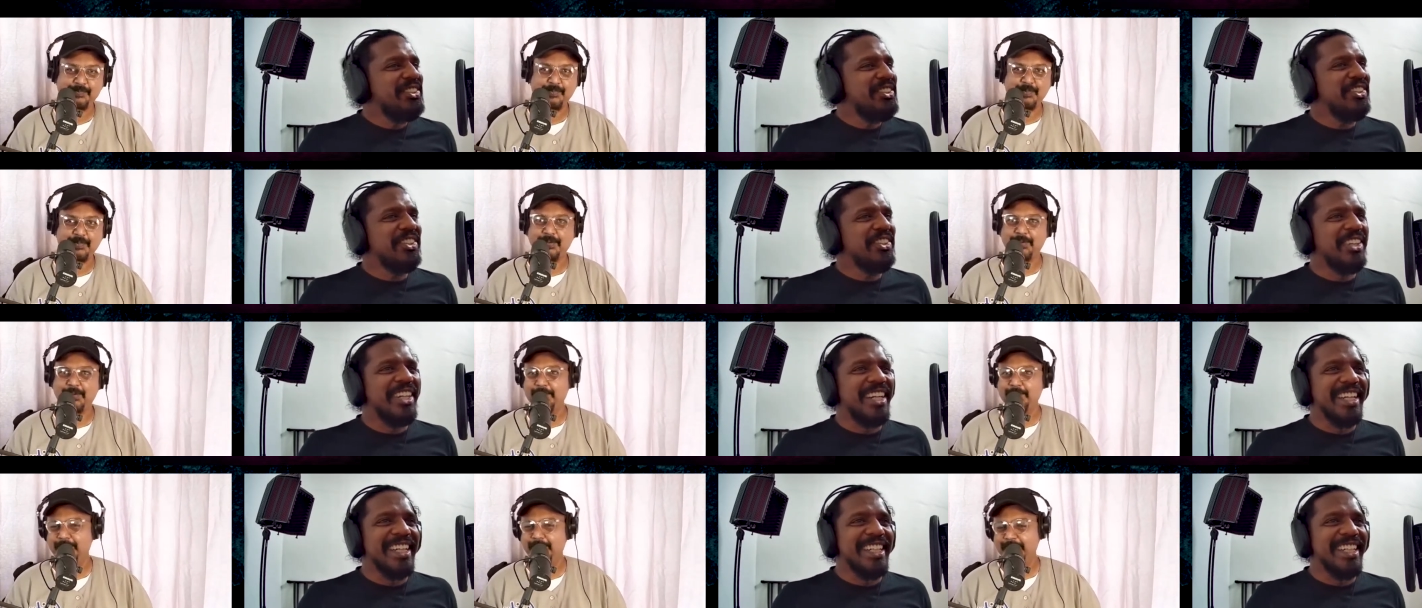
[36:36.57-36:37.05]
Speaker 1: I don't
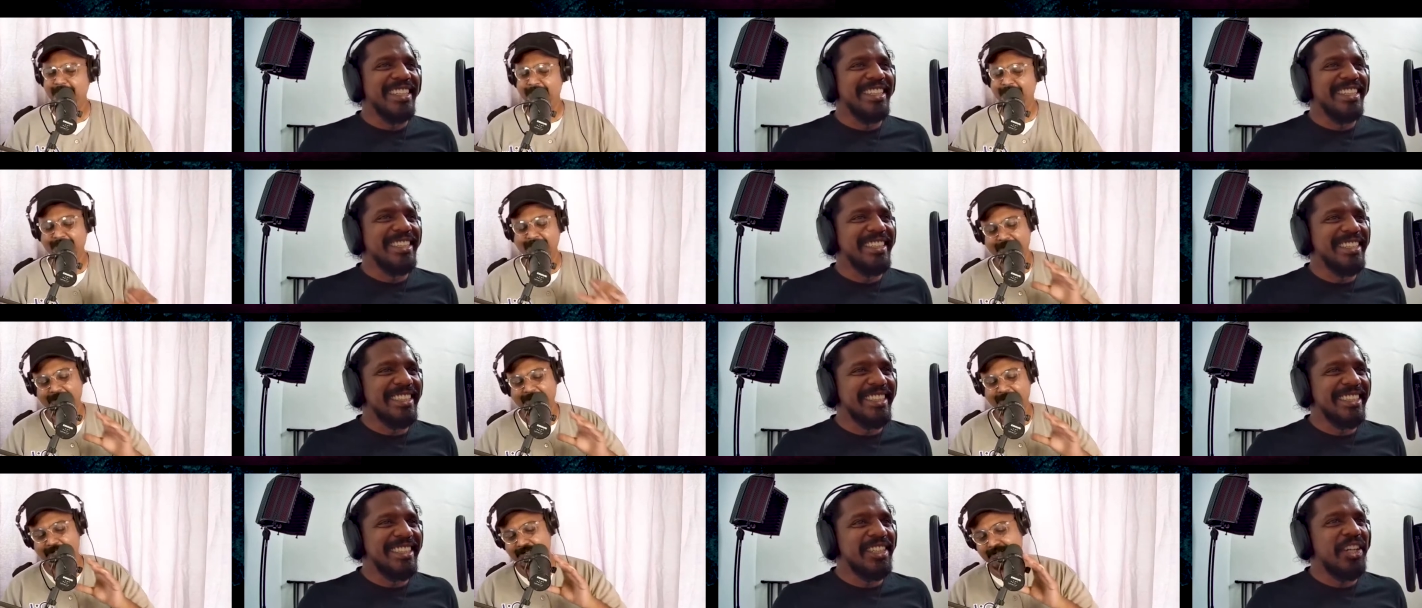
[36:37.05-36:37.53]
know. Oh
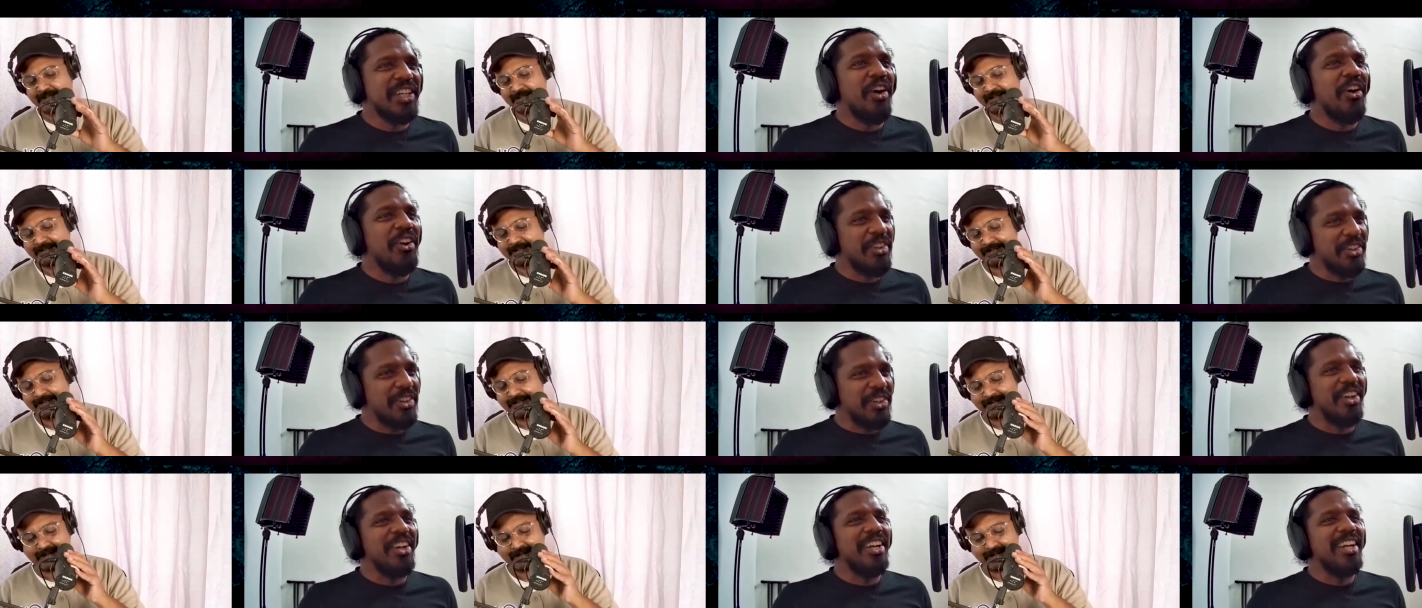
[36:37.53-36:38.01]
man,
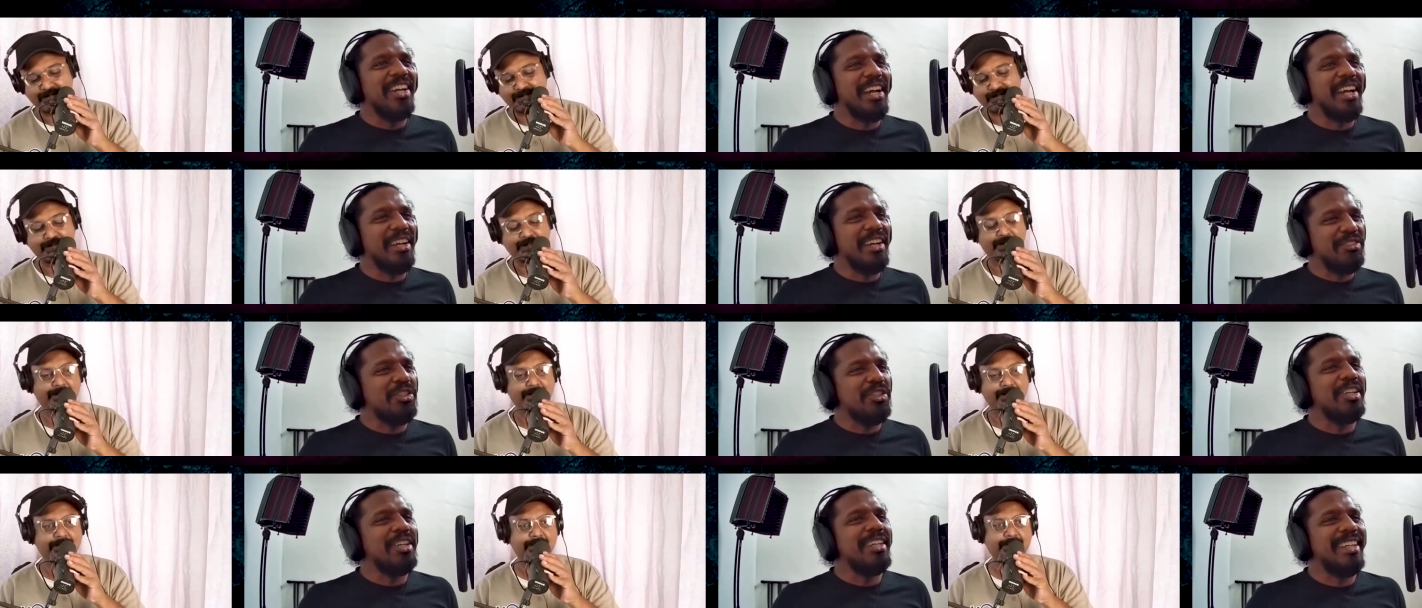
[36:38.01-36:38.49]
God, God,
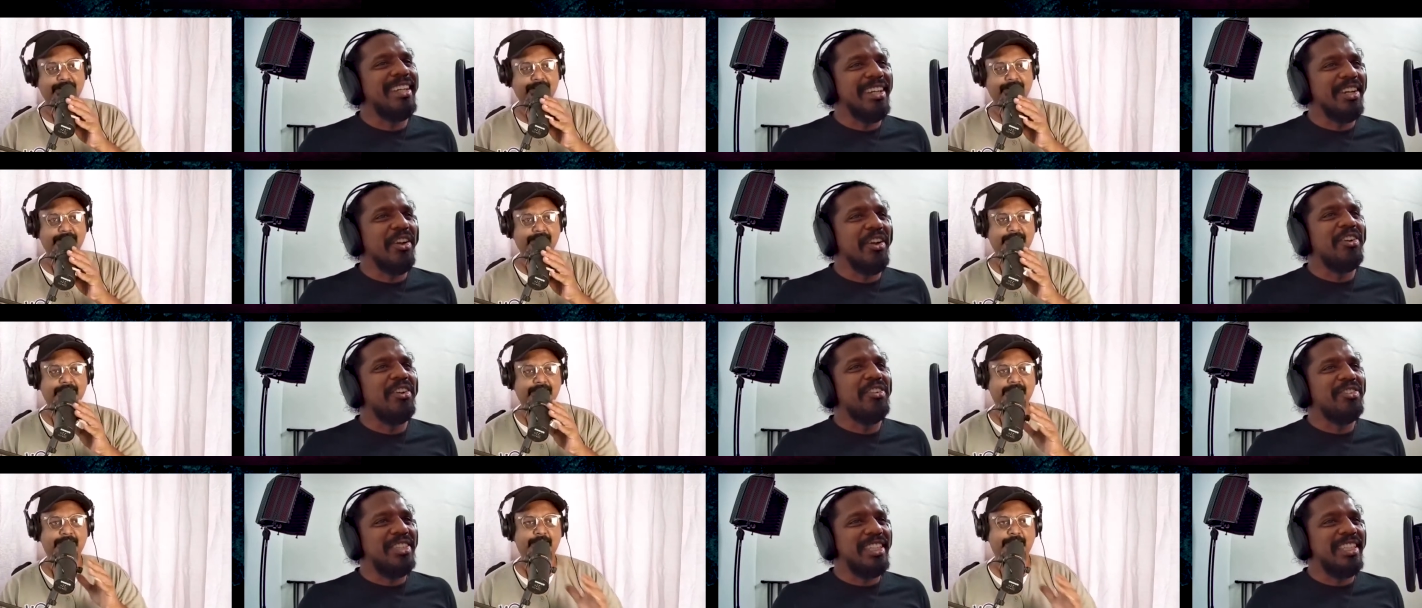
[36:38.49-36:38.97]
I'm sure there are a
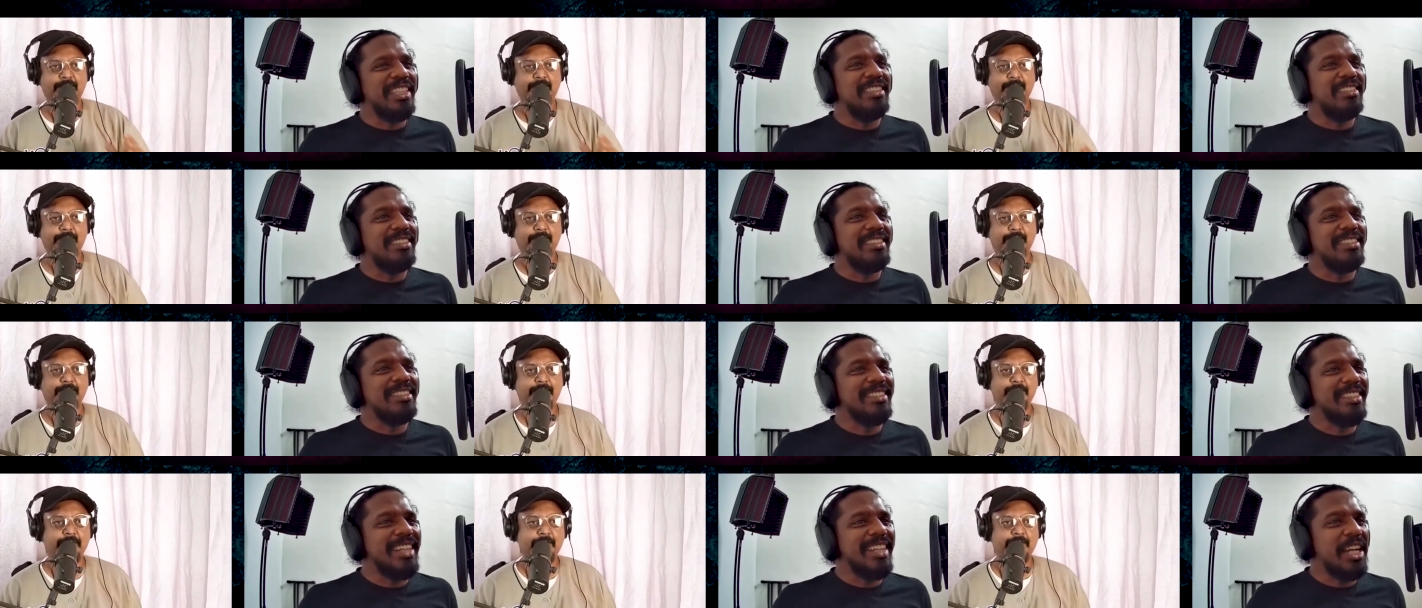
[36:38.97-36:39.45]
lot of
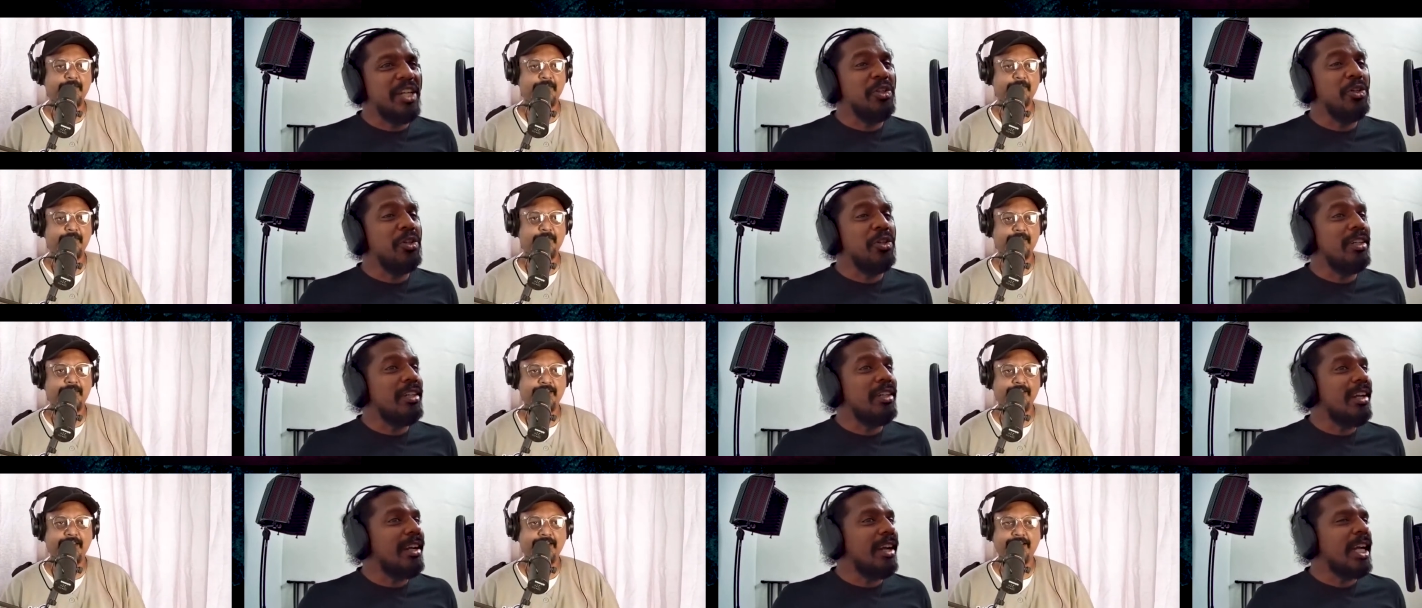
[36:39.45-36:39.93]
things. I
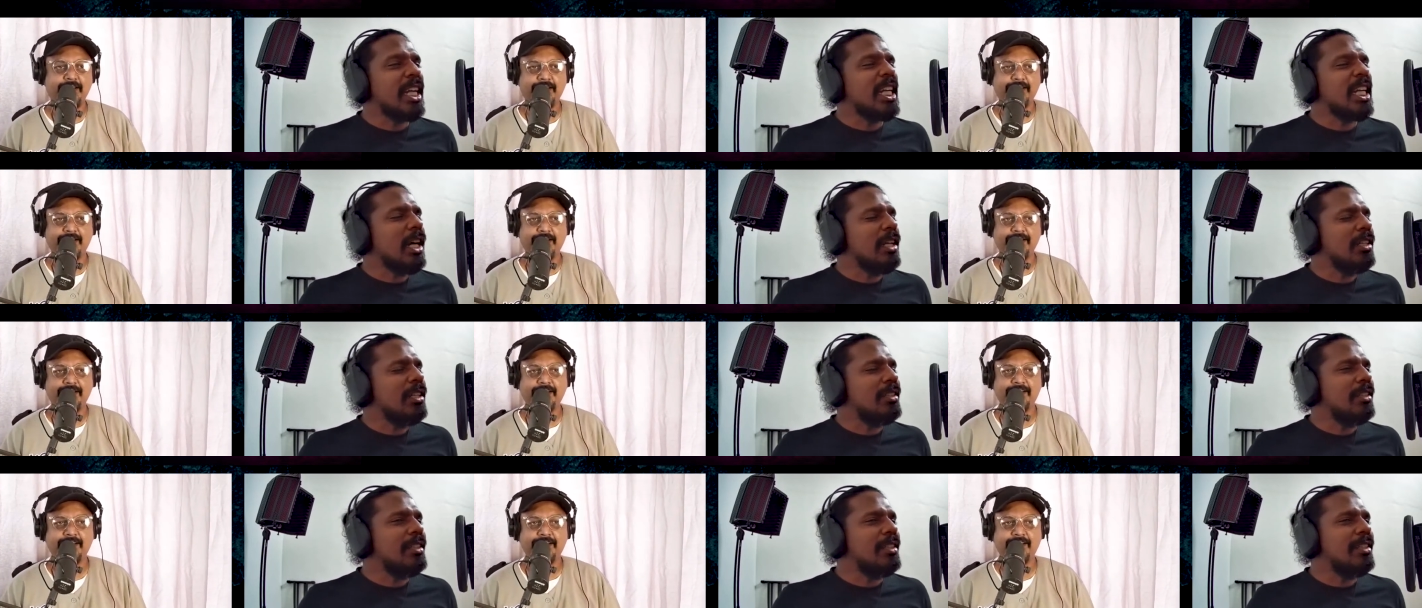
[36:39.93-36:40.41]
don't. Yeah. I
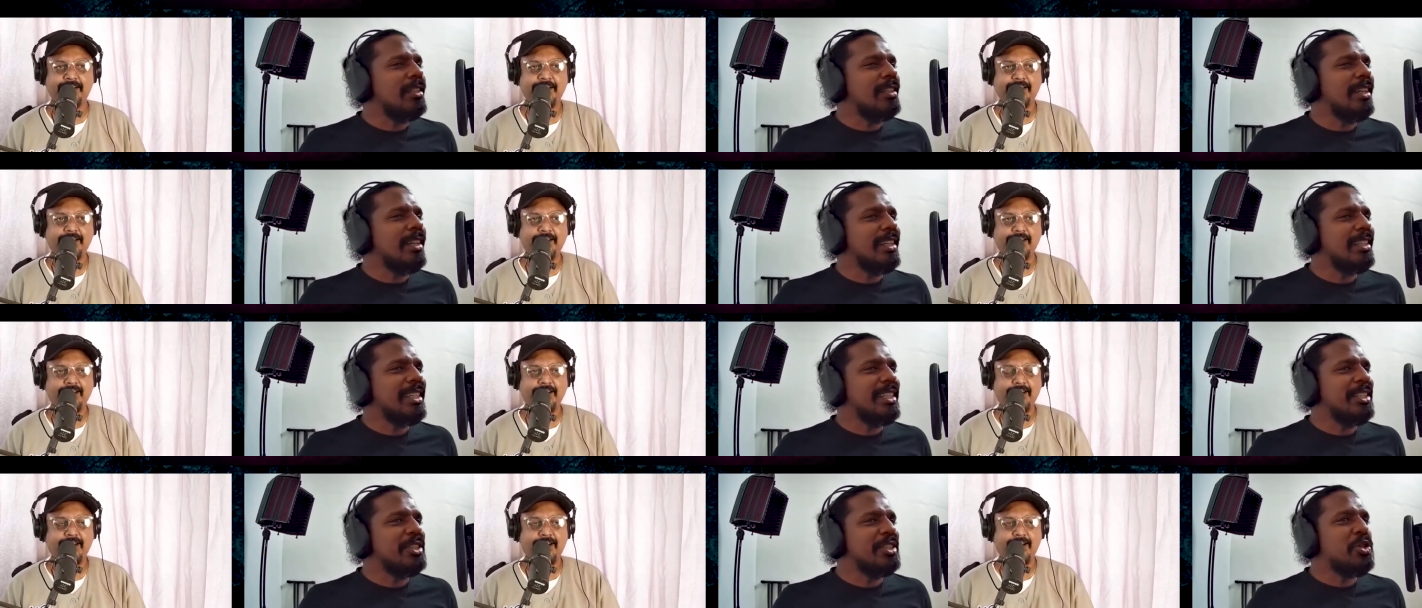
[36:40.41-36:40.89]
can't.
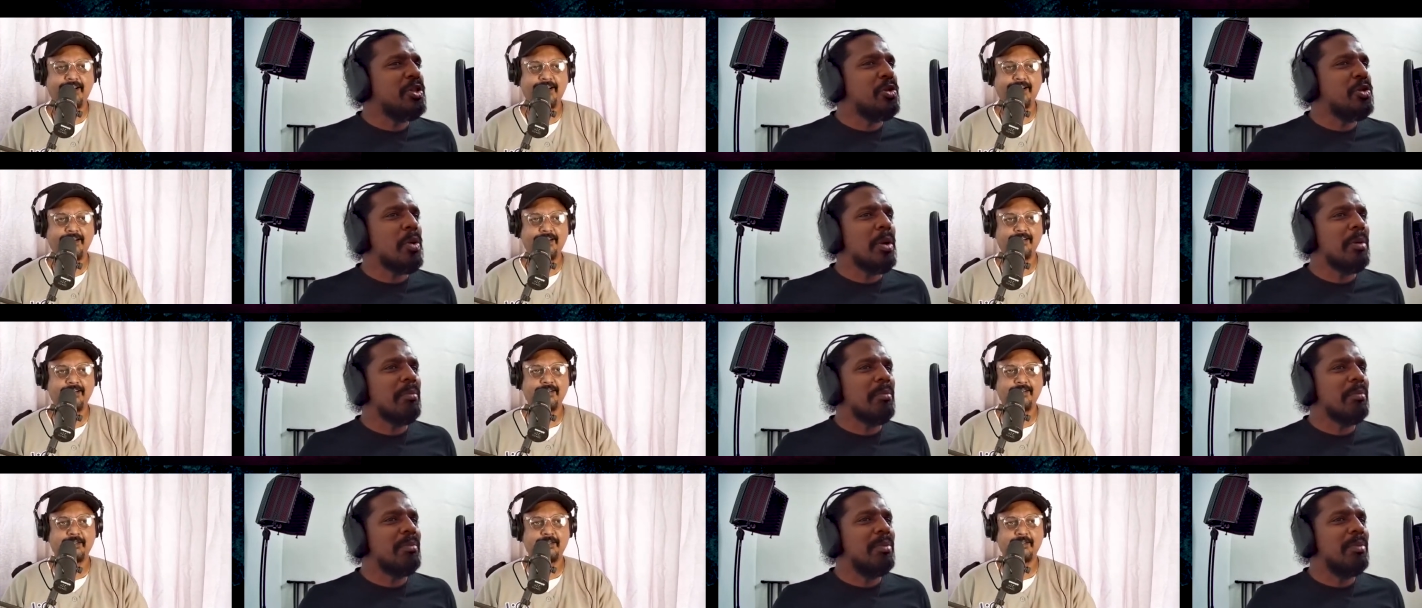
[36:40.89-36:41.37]
I can't swim.